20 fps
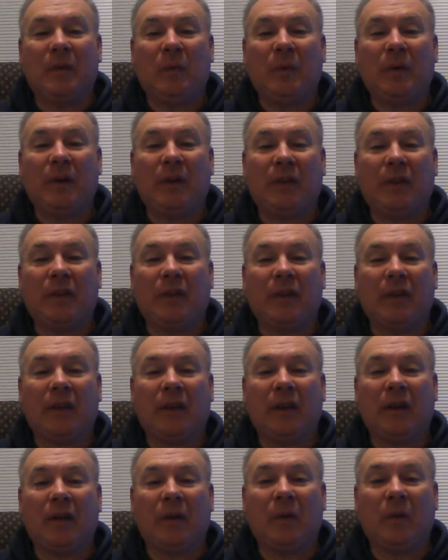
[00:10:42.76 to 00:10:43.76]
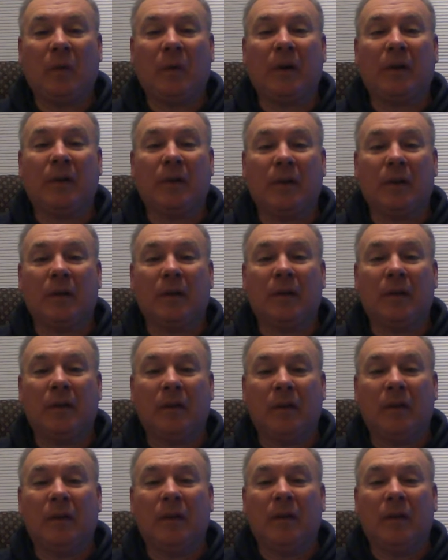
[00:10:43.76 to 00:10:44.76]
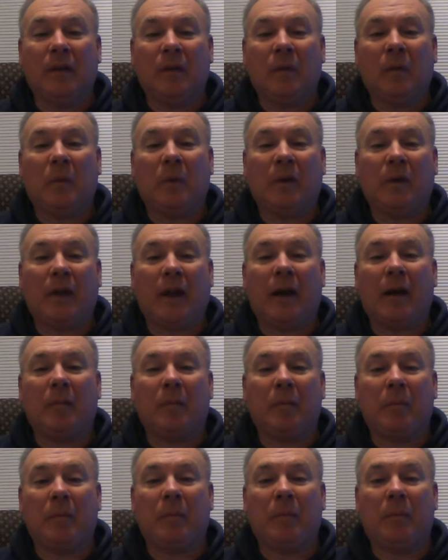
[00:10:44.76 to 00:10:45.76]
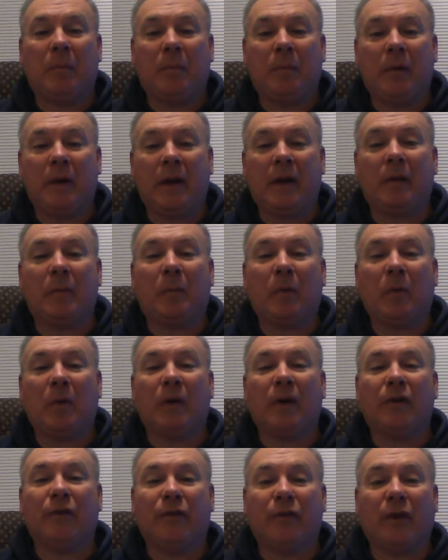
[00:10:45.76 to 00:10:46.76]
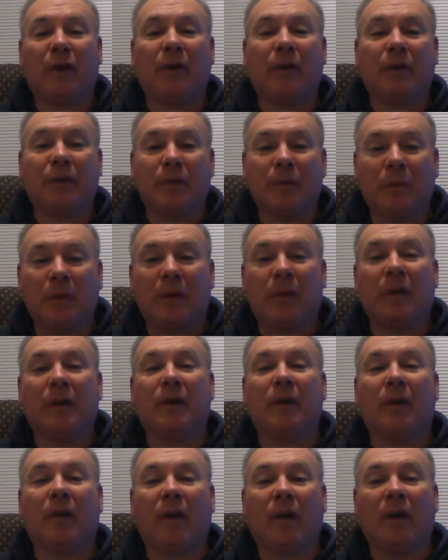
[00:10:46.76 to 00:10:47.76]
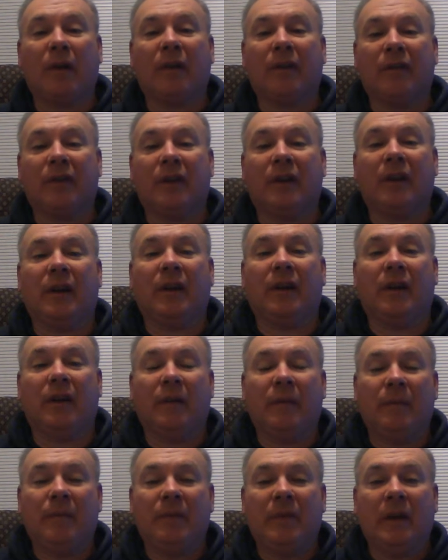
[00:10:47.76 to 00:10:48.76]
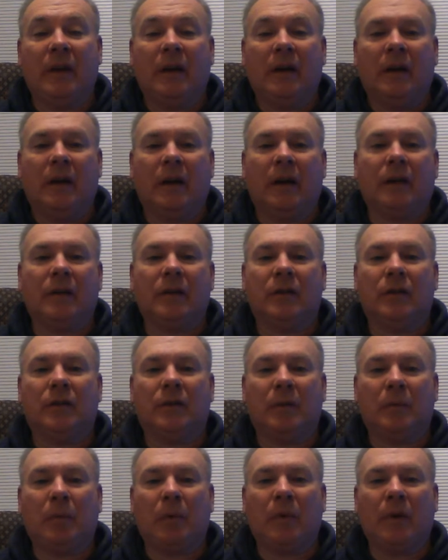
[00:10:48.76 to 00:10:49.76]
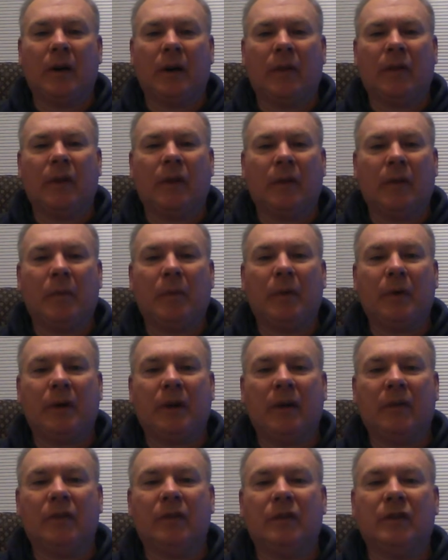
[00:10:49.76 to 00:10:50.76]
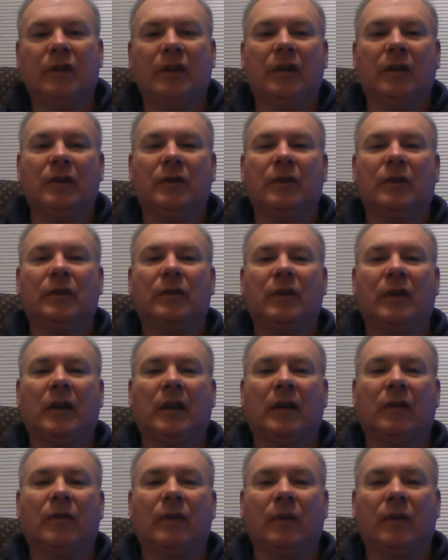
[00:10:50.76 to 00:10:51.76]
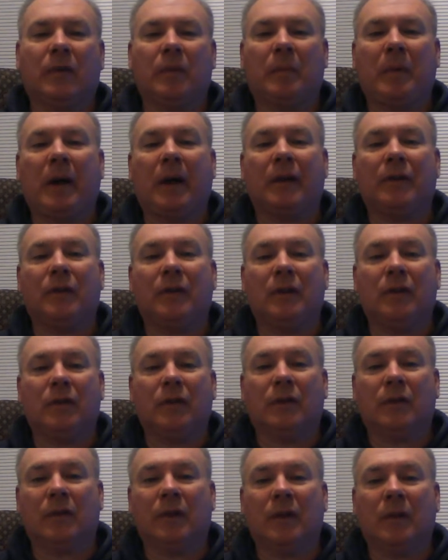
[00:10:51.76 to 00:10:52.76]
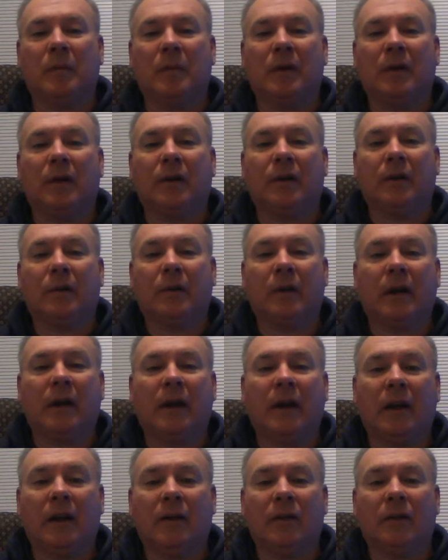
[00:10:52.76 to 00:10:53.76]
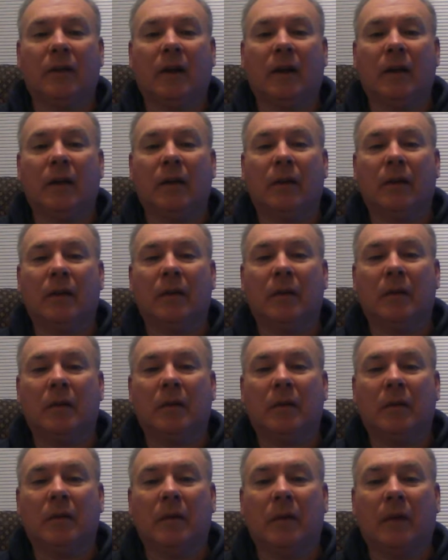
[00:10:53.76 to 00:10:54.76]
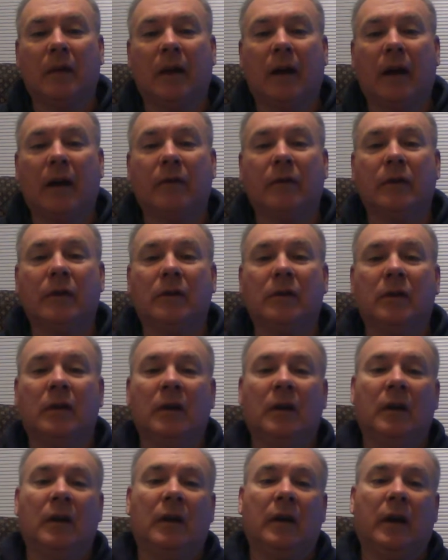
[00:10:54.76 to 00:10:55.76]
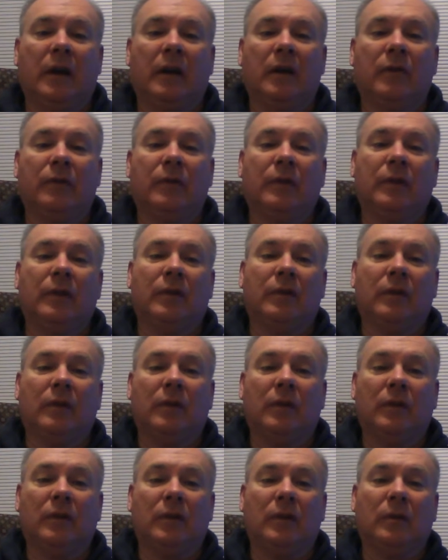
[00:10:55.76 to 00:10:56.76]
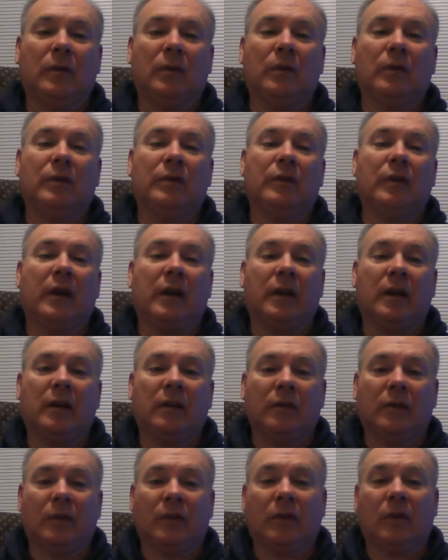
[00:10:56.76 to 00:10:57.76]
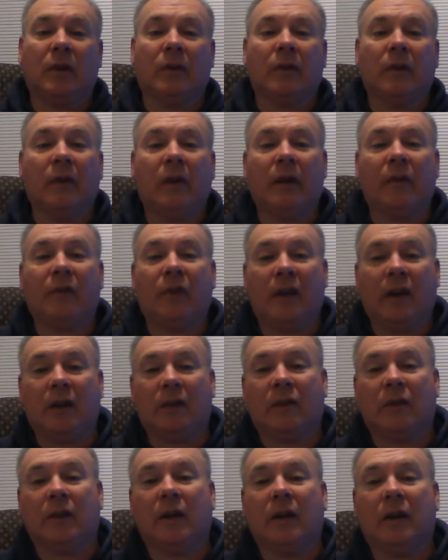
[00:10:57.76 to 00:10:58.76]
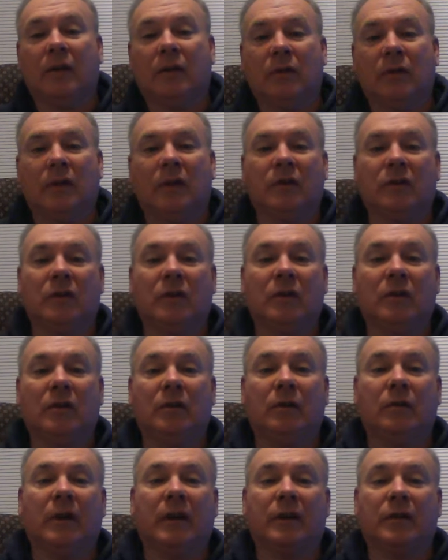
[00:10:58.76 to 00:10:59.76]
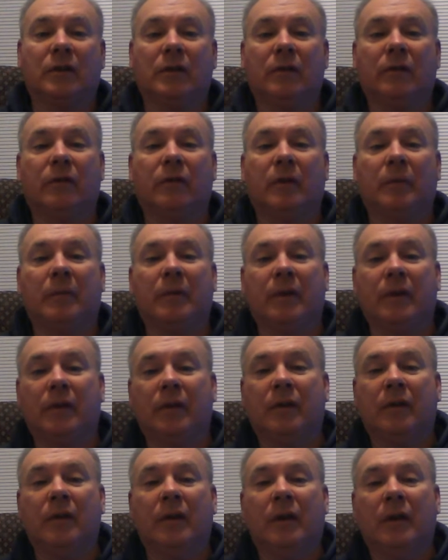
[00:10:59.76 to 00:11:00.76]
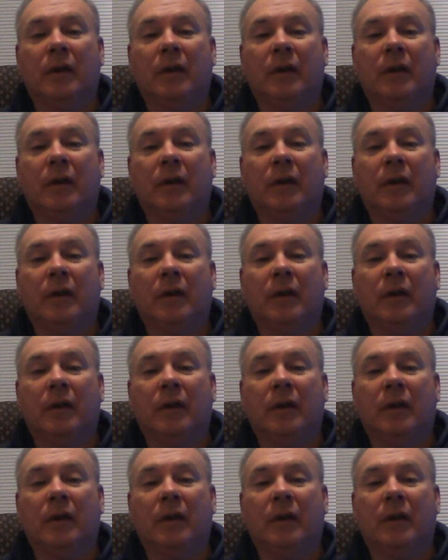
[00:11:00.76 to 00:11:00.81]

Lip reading: with where that data point falls within all of the data. Just a point I think the book even shares is that if it's a positive, it's going to be on the right-hand side of the average, and if the z-score is negative, it's on the left-hand side. So it gives you the direction from the